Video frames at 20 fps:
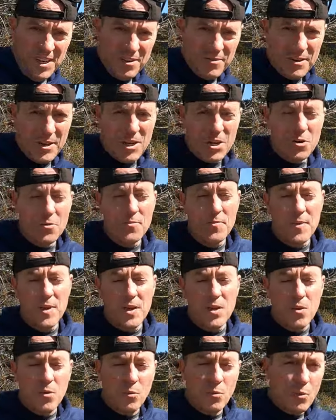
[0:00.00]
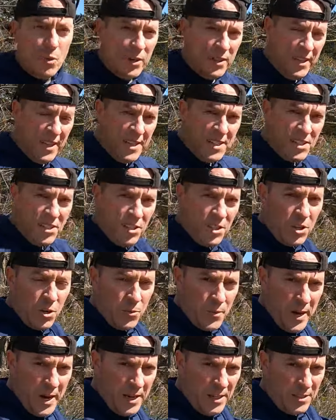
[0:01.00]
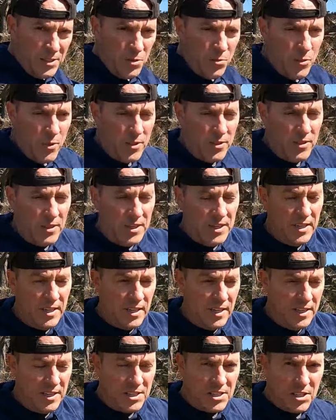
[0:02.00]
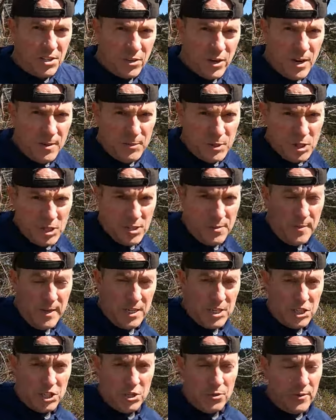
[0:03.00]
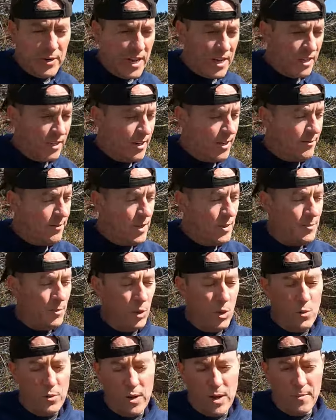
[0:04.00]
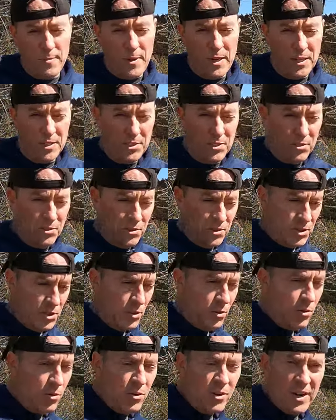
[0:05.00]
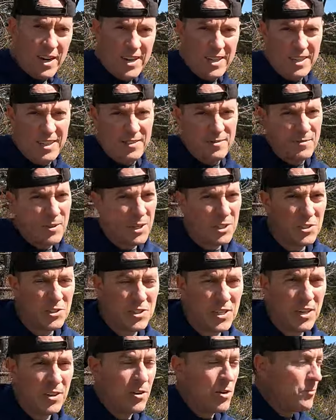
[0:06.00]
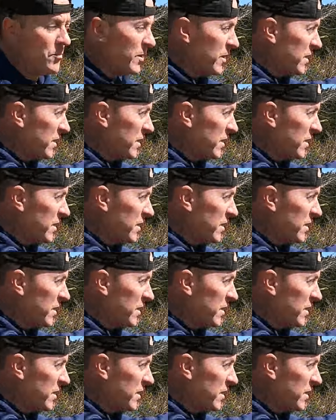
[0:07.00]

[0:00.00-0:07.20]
here we go. One last look around with the histogram just to make sure we're not gonna have any blown out pixels or any pixels that are